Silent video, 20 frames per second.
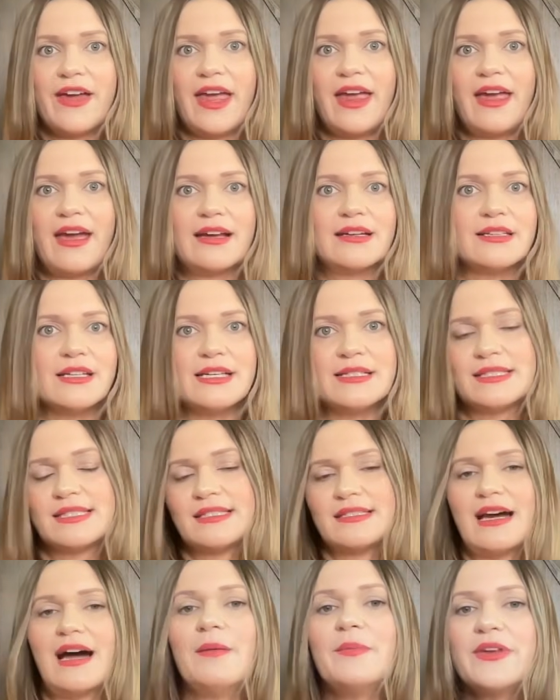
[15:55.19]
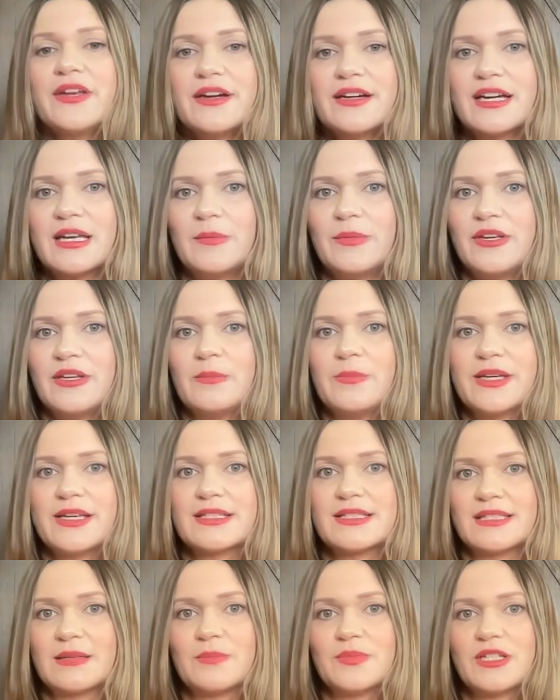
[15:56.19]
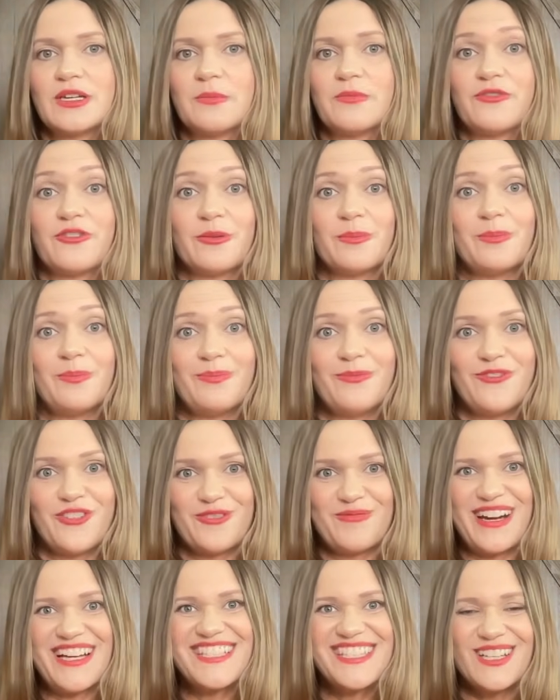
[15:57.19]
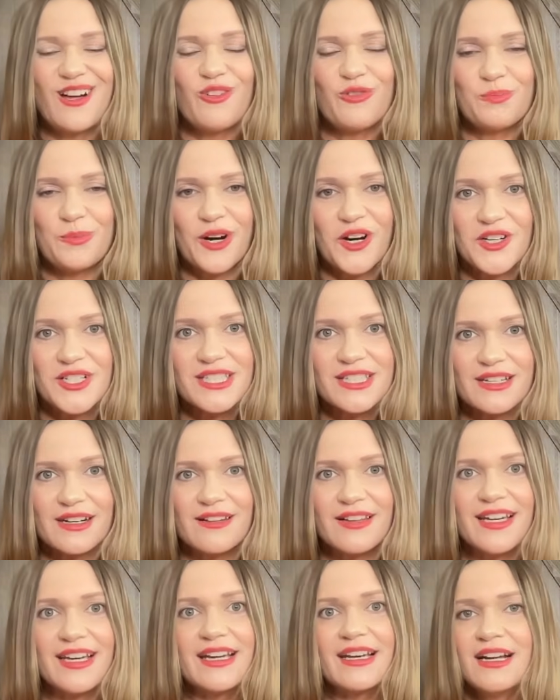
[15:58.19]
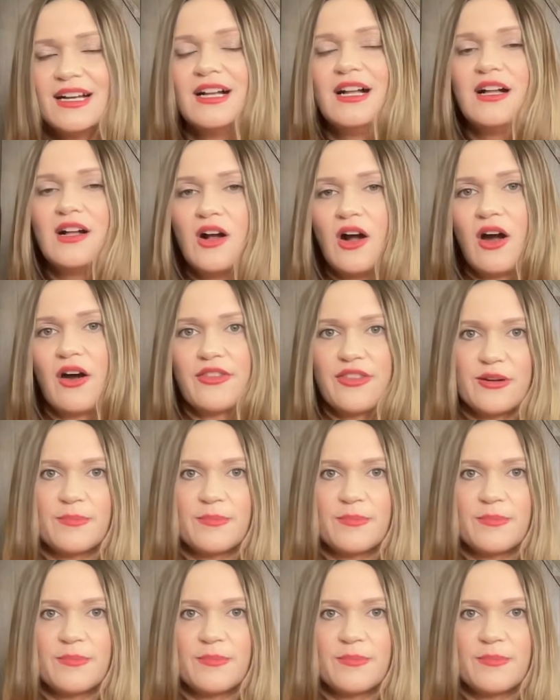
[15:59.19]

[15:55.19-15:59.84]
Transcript: and insomnia can be a big symptom for myself personally. Other